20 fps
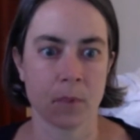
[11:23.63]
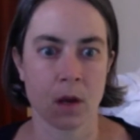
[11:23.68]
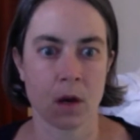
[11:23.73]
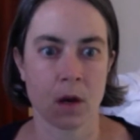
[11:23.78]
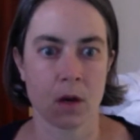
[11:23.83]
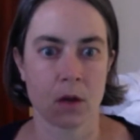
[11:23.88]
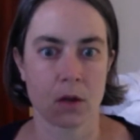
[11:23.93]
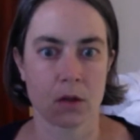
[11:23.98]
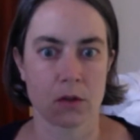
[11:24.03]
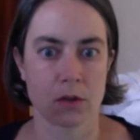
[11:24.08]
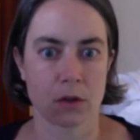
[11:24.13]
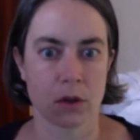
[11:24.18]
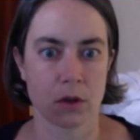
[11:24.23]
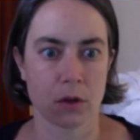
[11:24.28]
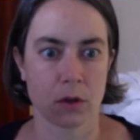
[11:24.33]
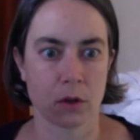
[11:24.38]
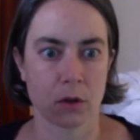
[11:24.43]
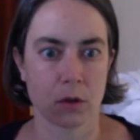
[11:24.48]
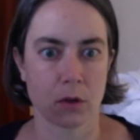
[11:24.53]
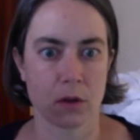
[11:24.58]

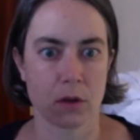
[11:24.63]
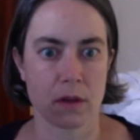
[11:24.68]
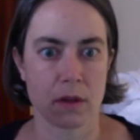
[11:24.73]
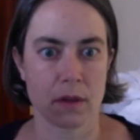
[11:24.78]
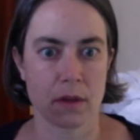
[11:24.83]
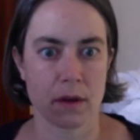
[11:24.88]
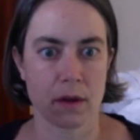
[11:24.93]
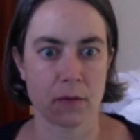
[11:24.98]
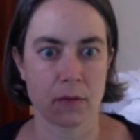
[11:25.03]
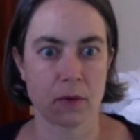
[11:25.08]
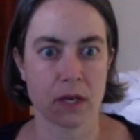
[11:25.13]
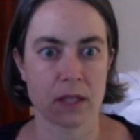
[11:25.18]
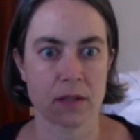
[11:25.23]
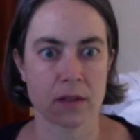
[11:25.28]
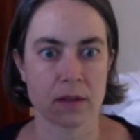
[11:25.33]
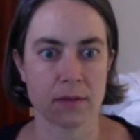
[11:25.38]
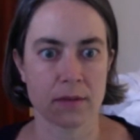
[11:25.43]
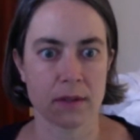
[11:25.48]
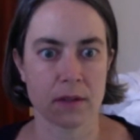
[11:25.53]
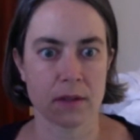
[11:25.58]
So the rest
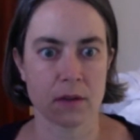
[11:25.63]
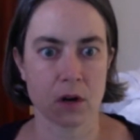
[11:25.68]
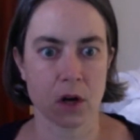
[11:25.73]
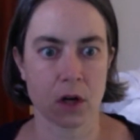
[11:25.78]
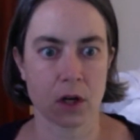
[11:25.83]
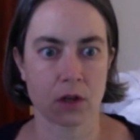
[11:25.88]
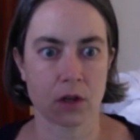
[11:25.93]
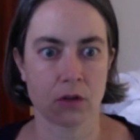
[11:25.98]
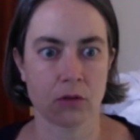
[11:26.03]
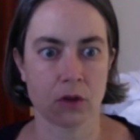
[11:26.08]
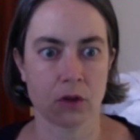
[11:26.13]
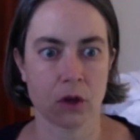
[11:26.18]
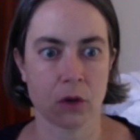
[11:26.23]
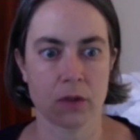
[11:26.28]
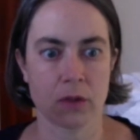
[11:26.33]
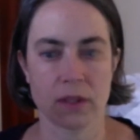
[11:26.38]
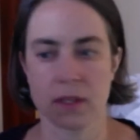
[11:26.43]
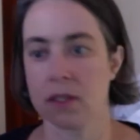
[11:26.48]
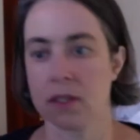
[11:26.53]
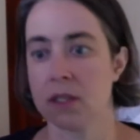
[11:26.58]
of this article
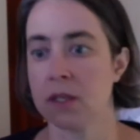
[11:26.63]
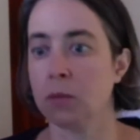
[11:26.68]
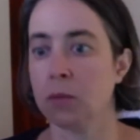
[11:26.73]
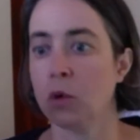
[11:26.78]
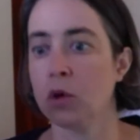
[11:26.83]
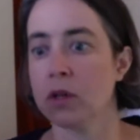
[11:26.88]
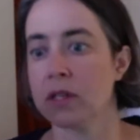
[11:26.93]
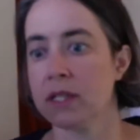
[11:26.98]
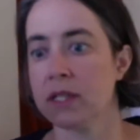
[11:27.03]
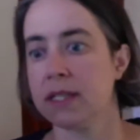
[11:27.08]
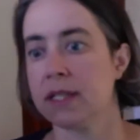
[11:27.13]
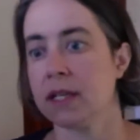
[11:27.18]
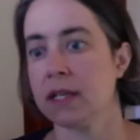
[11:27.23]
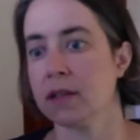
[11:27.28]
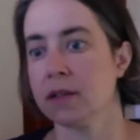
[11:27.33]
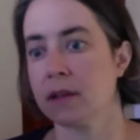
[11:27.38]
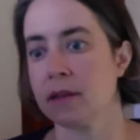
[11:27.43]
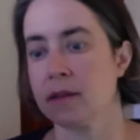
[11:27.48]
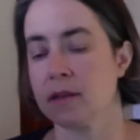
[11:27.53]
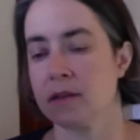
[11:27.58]
goes into more
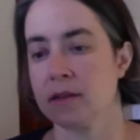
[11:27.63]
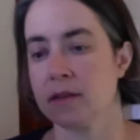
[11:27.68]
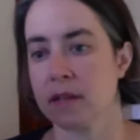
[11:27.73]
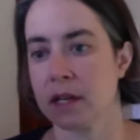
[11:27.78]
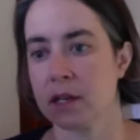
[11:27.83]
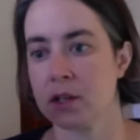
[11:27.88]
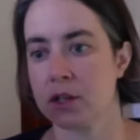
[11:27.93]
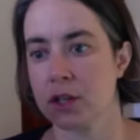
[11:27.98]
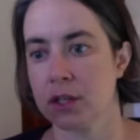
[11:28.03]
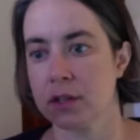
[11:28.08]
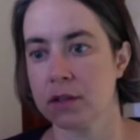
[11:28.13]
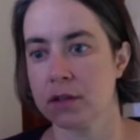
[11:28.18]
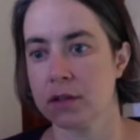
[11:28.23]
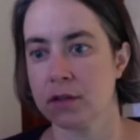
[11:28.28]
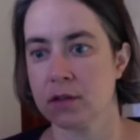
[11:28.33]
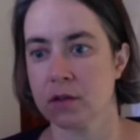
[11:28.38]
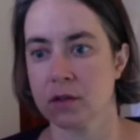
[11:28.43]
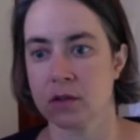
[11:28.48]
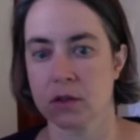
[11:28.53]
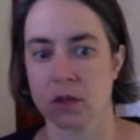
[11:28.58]
details on the
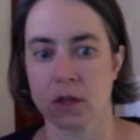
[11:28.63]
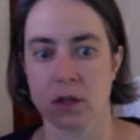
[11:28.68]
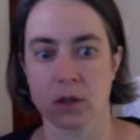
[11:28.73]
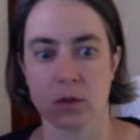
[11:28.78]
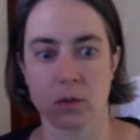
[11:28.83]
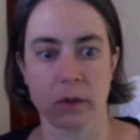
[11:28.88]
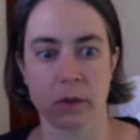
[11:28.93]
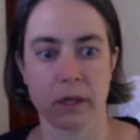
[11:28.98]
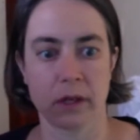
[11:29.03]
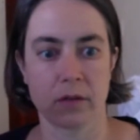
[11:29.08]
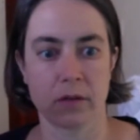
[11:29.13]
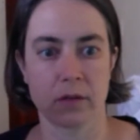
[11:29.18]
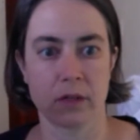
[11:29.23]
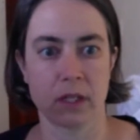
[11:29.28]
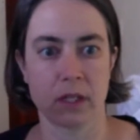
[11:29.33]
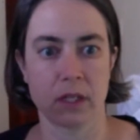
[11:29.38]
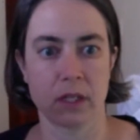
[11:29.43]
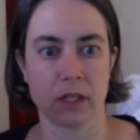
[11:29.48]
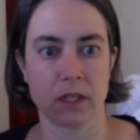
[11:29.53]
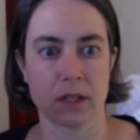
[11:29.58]
sections. So we don't
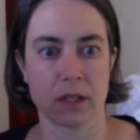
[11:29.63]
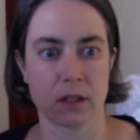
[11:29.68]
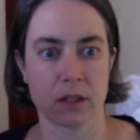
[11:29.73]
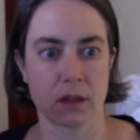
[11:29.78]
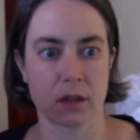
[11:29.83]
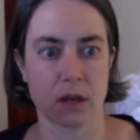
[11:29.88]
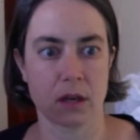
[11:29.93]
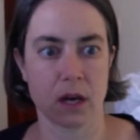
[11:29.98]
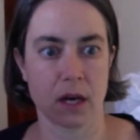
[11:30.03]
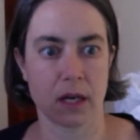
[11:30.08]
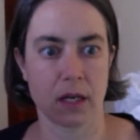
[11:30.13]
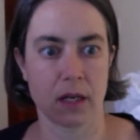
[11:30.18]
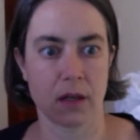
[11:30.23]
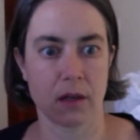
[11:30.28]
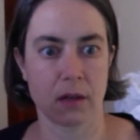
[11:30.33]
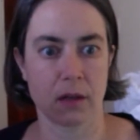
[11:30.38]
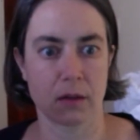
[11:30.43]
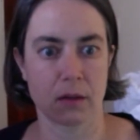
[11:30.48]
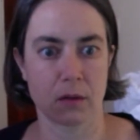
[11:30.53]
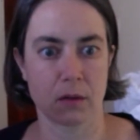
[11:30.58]
need to kind
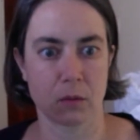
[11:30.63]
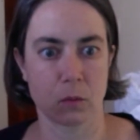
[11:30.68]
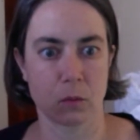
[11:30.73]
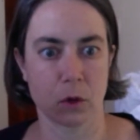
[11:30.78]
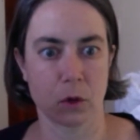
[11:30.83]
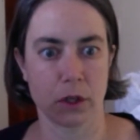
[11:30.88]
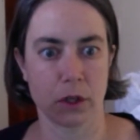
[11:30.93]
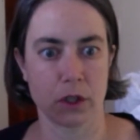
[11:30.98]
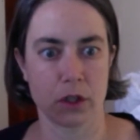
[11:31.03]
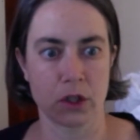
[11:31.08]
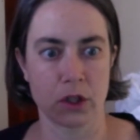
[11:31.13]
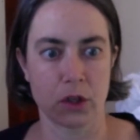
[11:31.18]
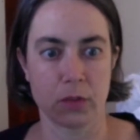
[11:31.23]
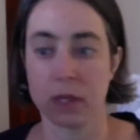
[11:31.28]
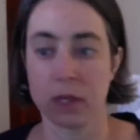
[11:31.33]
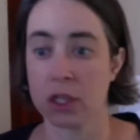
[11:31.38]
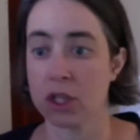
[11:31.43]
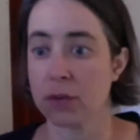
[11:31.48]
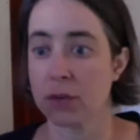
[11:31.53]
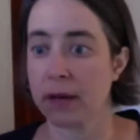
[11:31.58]
of worry too
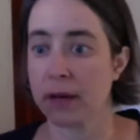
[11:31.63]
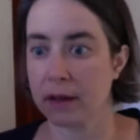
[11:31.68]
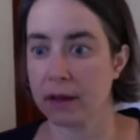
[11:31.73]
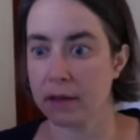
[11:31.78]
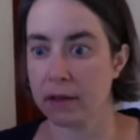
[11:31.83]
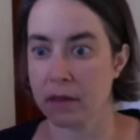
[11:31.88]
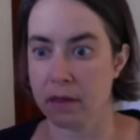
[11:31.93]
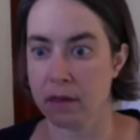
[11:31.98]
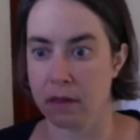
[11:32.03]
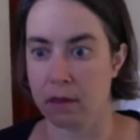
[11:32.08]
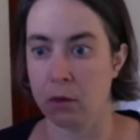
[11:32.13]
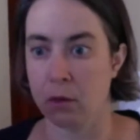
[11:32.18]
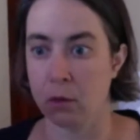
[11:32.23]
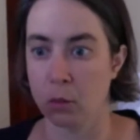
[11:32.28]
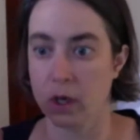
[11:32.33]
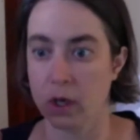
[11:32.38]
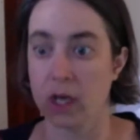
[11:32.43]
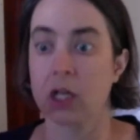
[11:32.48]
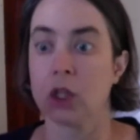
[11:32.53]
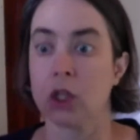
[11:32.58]
much about, or
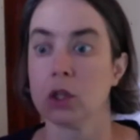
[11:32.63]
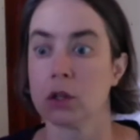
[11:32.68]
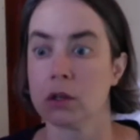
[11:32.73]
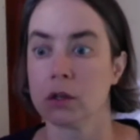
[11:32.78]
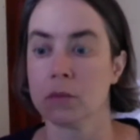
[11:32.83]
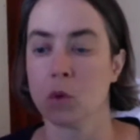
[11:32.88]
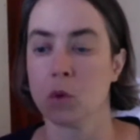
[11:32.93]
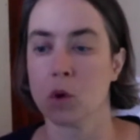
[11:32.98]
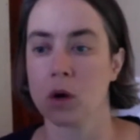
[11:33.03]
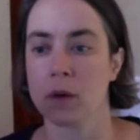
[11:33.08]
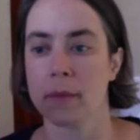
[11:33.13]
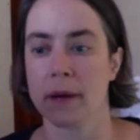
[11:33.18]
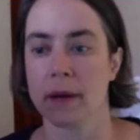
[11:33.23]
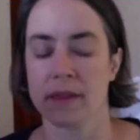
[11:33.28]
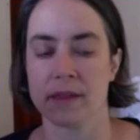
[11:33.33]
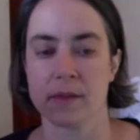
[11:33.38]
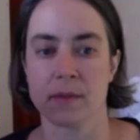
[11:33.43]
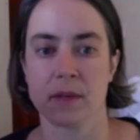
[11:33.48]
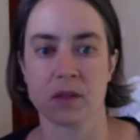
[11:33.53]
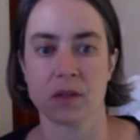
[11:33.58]
we're going to learn more about
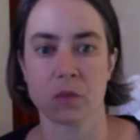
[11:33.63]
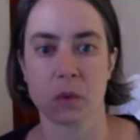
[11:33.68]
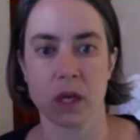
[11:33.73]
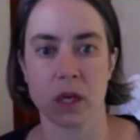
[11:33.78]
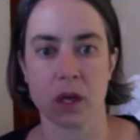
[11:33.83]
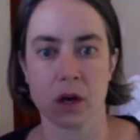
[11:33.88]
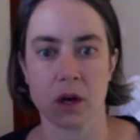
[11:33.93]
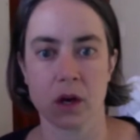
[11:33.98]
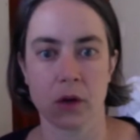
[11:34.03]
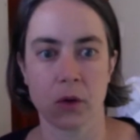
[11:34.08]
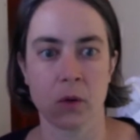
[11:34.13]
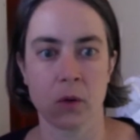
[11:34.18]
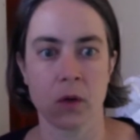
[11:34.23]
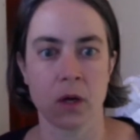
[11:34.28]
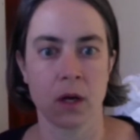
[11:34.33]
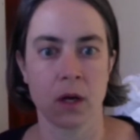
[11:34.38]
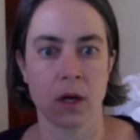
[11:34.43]
them as we go.